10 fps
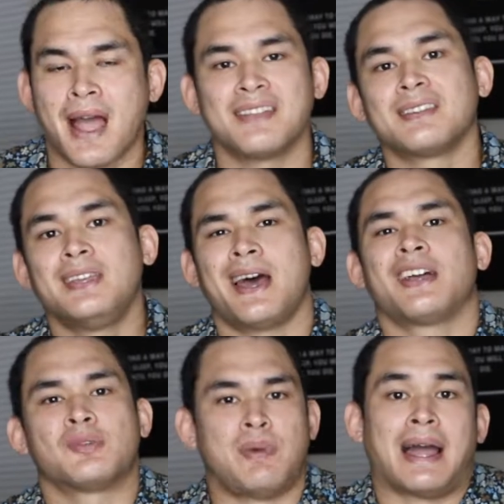as a
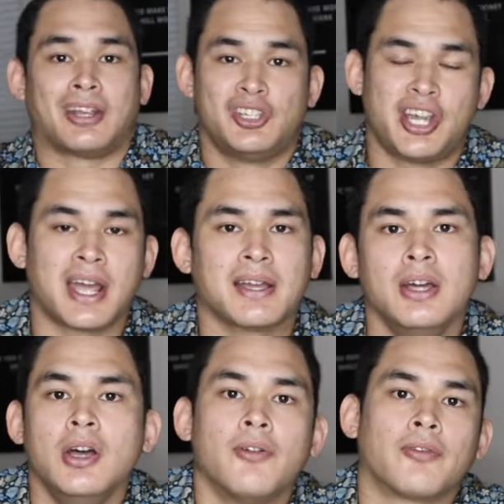cashback check
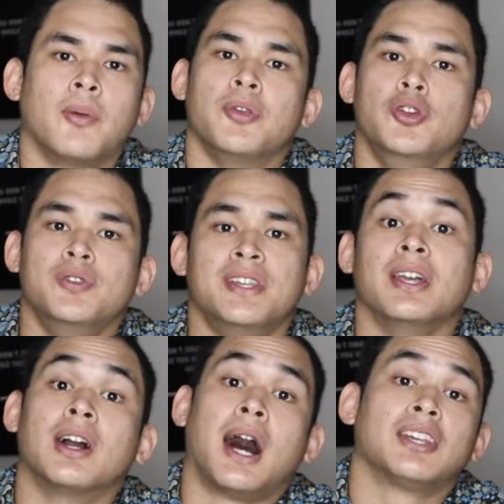from
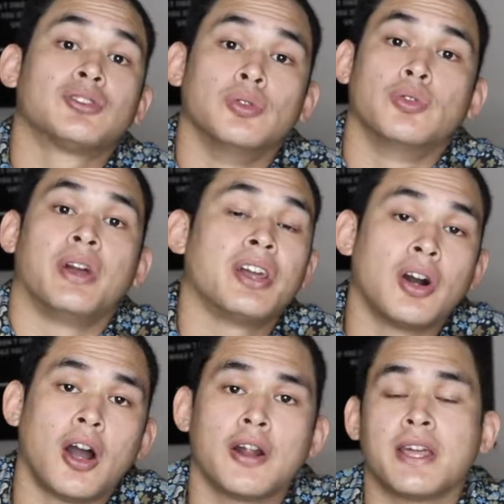using Costco credit
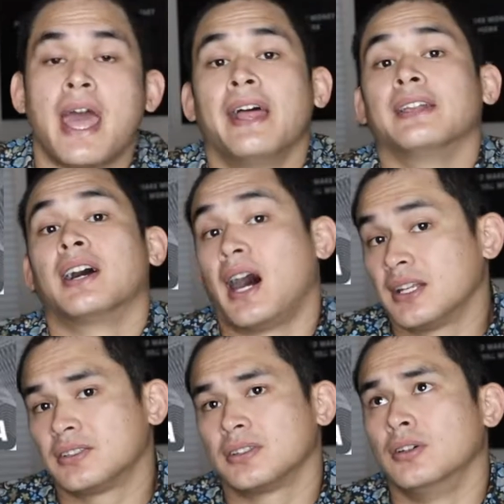card and
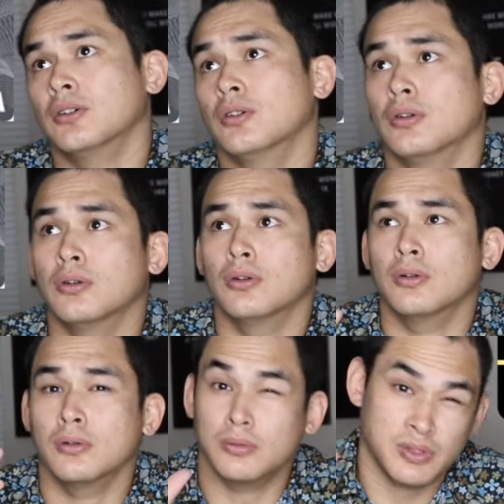
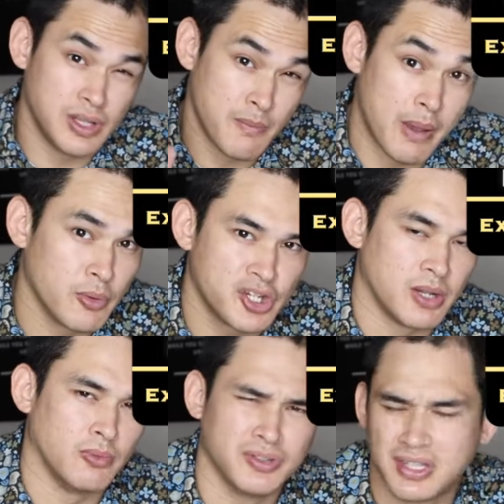Costco
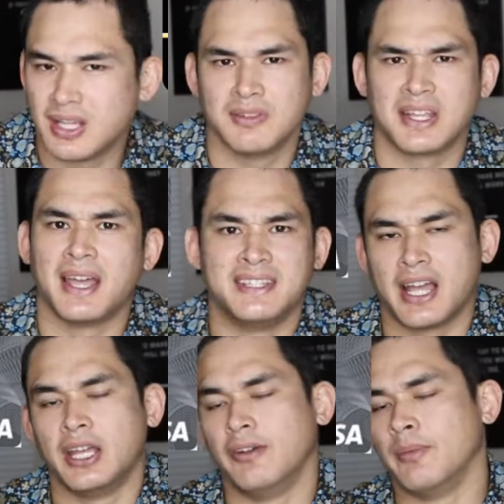membership. I think it was
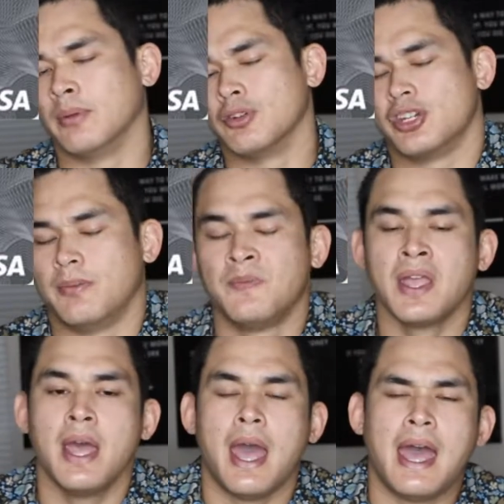executive membership.
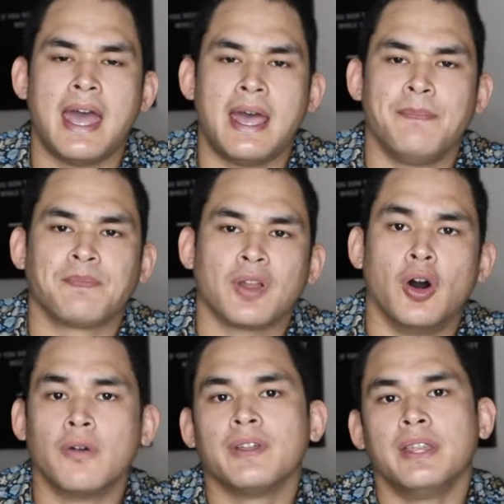And
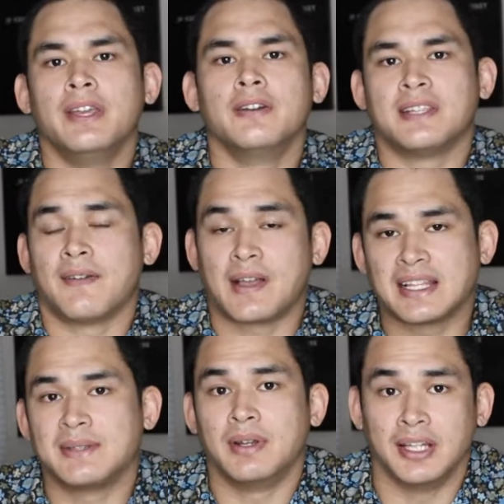over the years, I've
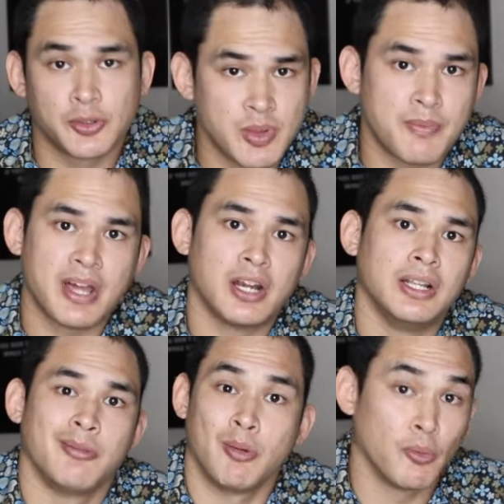gotten a little bit better, a
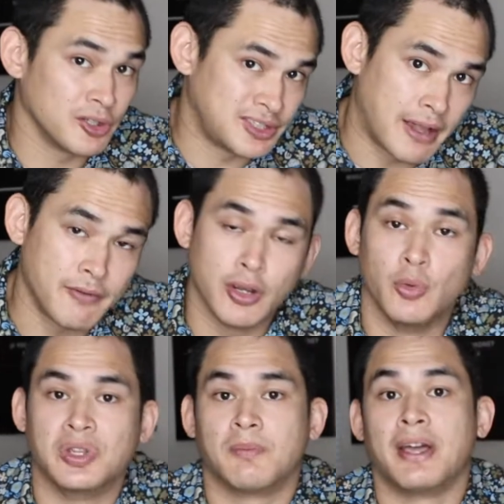little bit more savvier
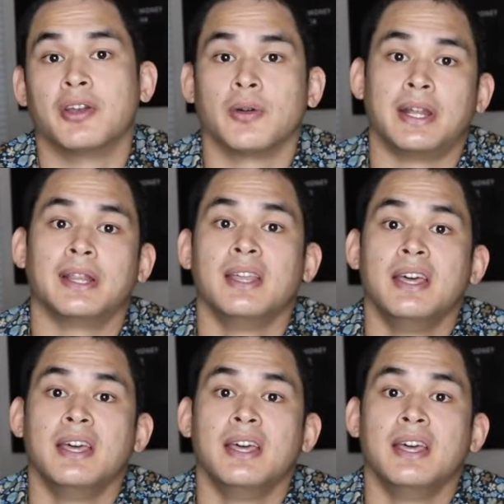with my credit